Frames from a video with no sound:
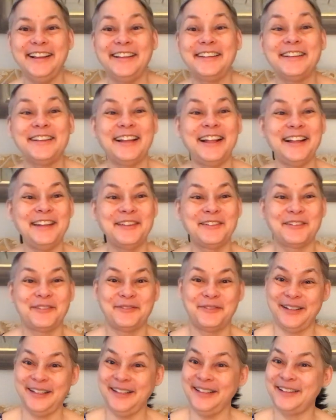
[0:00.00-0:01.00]
So that's
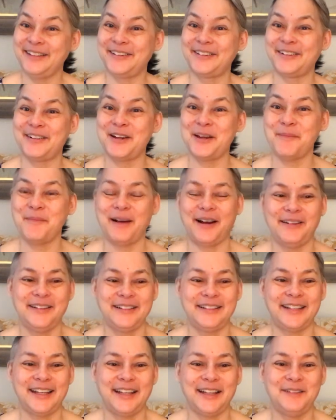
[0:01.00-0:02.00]
one story
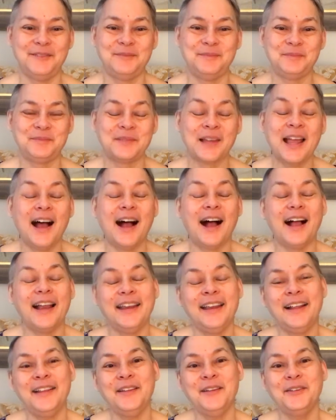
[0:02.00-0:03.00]
about Jen.
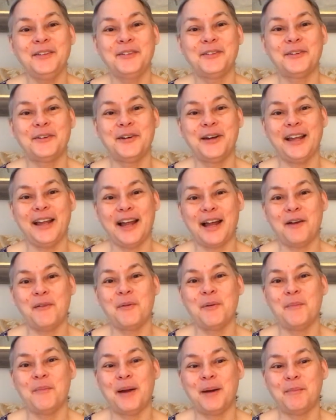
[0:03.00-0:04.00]
Another story I
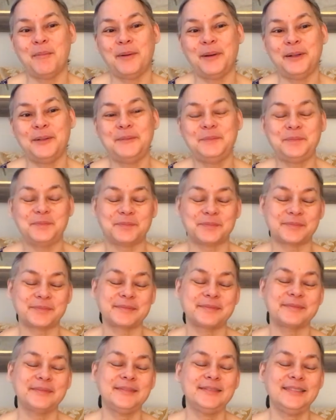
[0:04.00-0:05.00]
remember
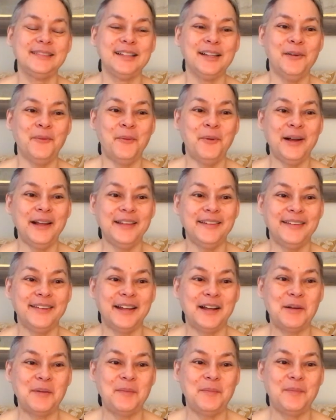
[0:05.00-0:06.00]
was
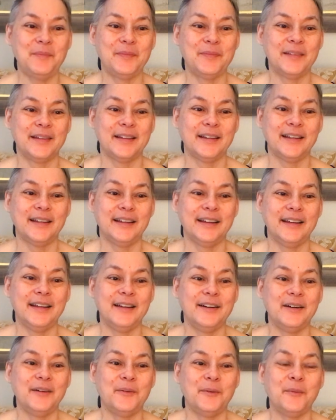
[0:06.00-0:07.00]

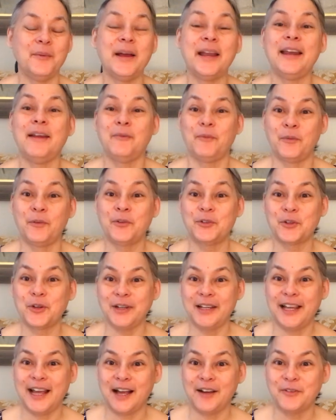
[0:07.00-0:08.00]
when
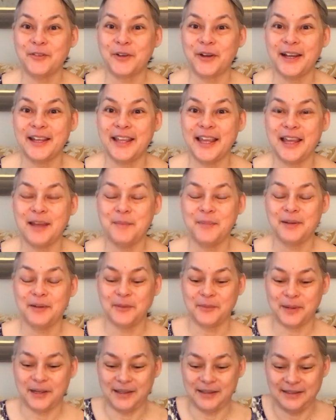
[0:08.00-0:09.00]
shortly after I came
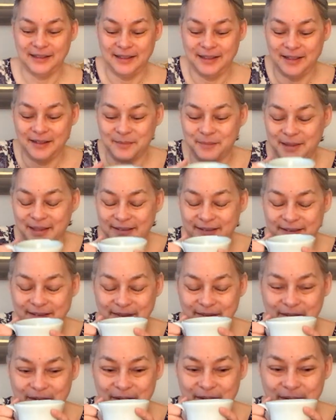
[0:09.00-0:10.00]
as well, my
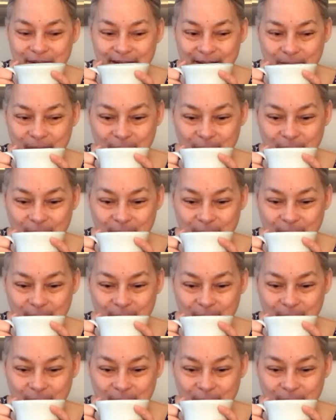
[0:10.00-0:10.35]
sister,